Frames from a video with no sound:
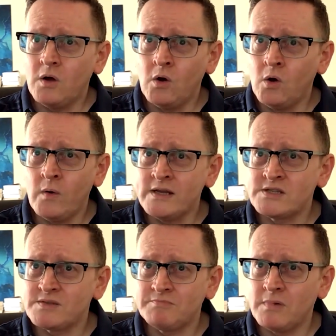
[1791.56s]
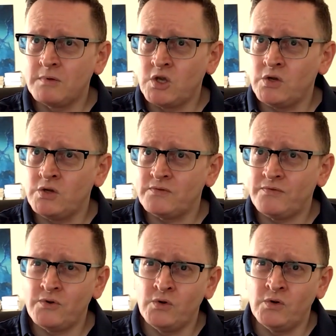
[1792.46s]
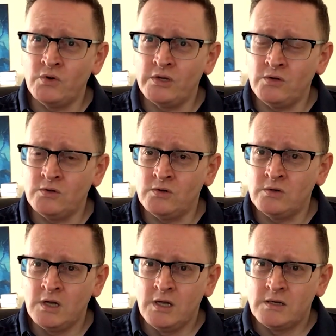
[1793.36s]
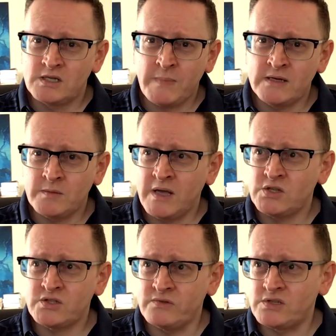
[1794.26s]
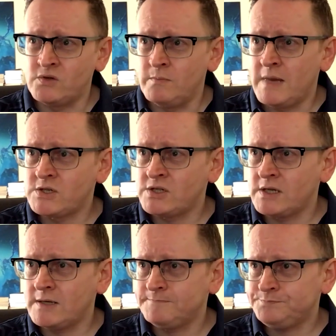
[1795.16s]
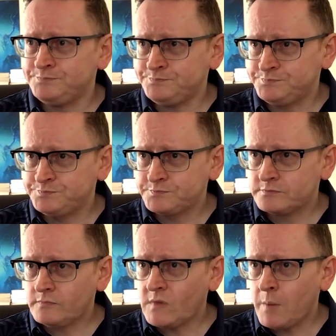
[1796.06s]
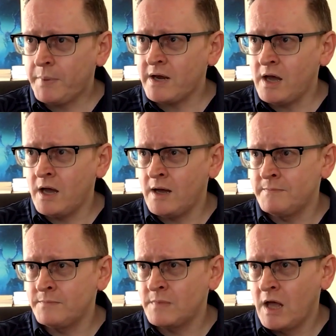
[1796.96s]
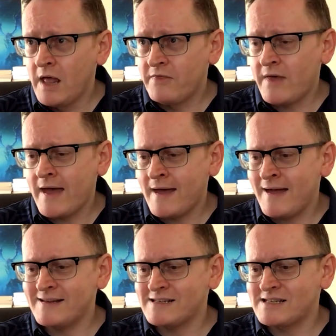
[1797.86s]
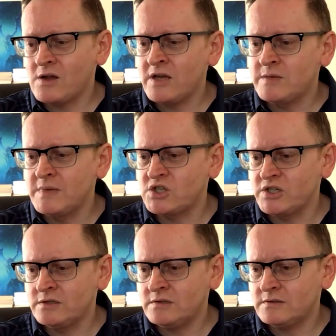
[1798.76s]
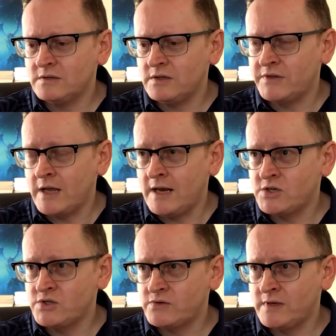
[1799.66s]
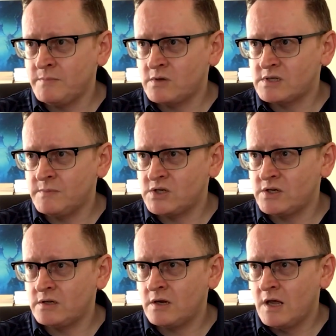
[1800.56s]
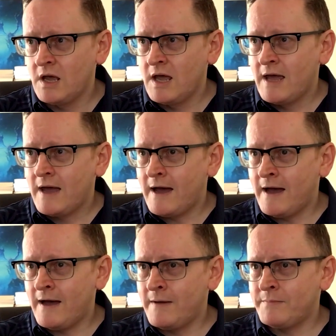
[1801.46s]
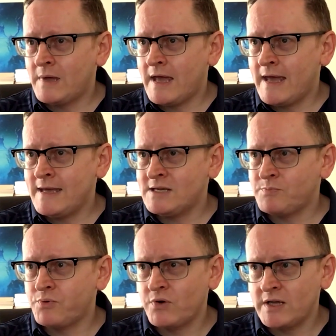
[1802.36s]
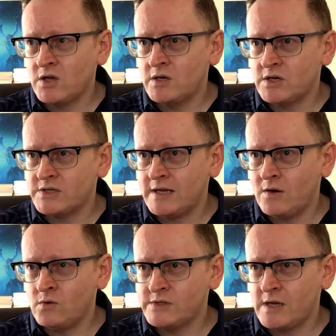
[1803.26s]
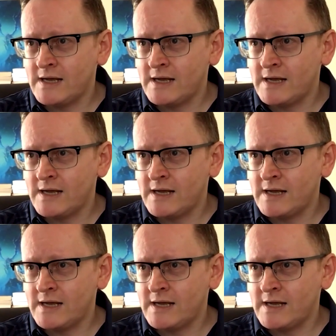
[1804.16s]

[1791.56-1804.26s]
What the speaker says: always good for your spender mage to restore magic. But their side mission, their legendary monster mission, is pretty good because it also